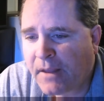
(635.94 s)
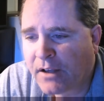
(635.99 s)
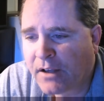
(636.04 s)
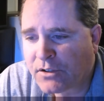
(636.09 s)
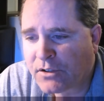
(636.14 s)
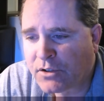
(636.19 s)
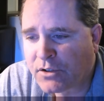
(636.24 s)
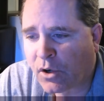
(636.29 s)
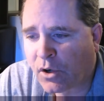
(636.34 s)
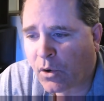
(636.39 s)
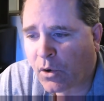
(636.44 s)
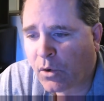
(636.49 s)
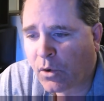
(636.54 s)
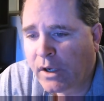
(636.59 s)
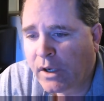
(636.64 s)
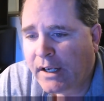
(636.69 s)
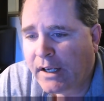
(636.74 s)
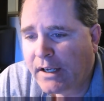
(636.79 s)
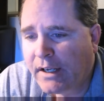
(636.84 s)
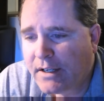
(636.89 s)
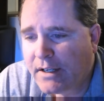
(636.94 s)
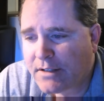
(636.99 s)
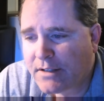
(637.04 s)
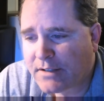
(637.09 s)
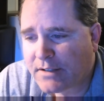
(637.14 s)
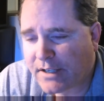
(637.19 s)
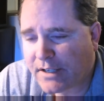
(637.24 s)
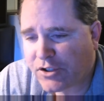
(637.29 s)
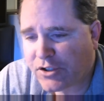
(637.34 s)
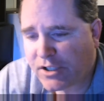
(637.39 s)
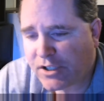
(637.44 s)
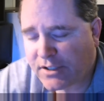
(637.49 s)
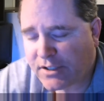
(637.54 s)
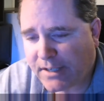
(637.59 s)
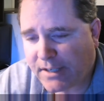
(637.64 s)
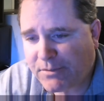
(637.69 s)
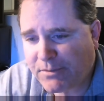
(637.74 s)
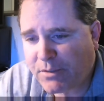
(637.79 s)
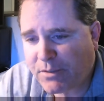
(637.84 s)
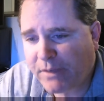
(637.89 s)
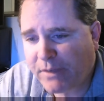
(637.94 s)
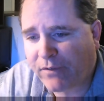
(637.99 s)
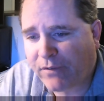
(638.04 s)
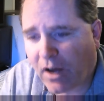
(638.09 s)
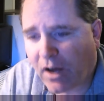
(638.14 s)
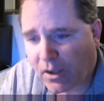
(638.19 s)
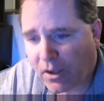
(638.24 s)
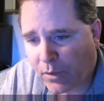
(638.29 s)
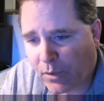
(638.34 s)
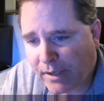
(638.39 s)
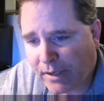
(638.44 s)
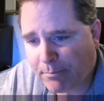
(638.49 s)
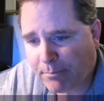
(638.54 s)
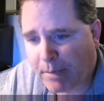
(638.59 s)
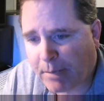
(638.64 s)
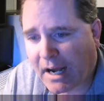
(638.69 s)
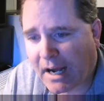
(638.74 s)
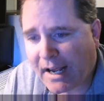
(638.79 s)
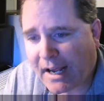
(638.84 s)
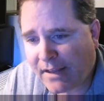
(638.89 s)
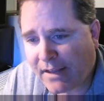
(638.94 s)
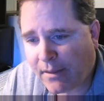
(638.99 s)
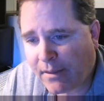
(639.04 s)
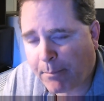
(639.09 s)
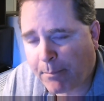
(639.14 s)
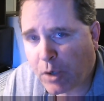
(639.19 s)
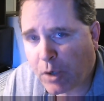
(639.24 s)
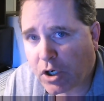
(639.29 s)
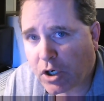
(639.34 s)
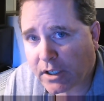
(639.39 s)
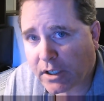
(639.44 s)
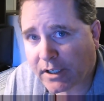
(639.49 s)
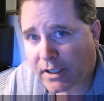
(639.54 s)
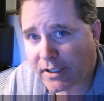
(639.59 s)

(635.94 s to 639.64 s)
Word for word: and so since she seems to be following by the book,